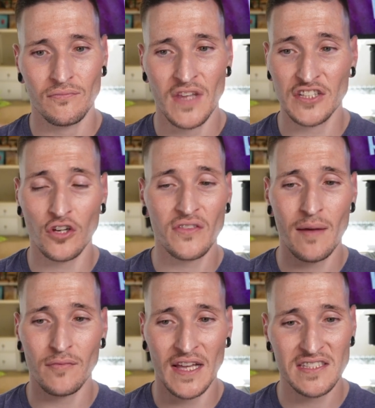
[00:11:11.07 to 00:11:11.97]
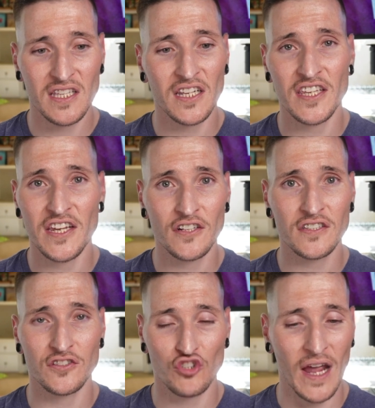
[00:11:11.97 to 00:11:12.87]
It took them less than a year
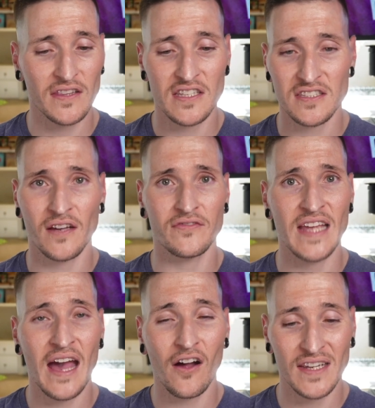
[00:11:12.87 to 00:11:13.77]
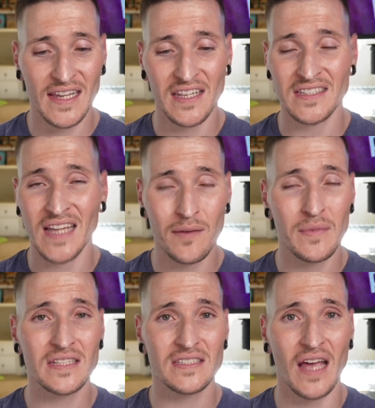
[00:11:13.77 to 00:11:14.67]
to track this stuff down and get
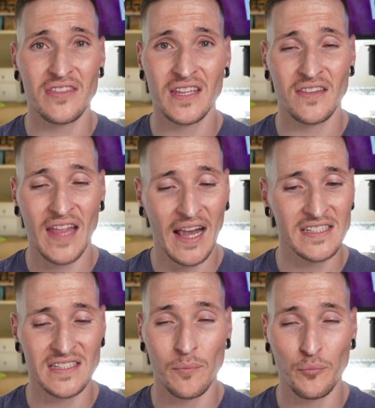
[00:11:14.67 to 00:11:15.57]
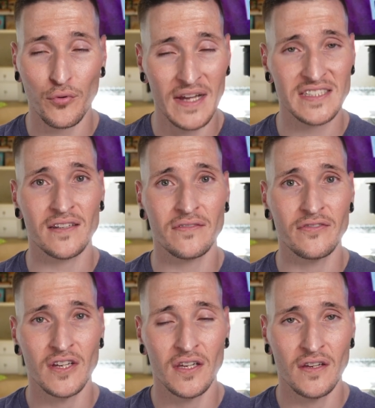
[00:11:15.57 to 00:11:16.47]
indictments. I think that is an impressive
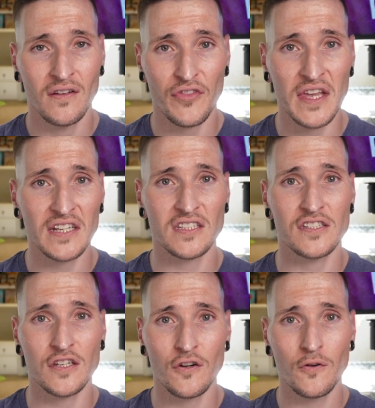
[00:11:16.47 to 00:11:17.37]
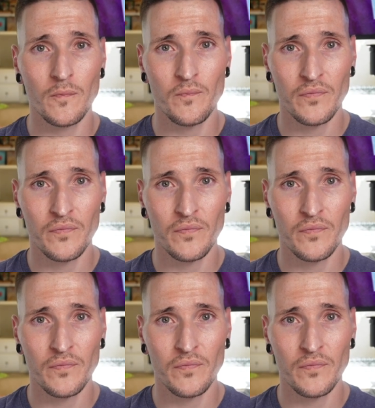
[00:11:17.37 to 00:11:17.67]
thing to do.